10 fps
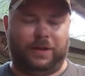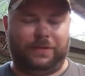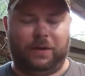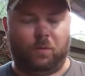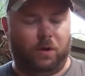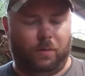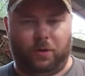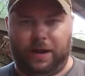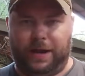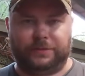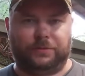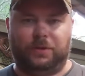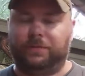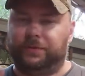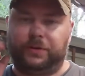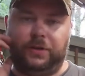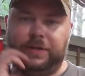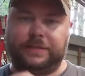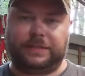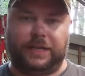I think Walmart has them over in their
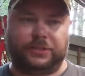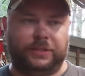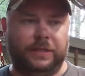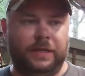cooking section,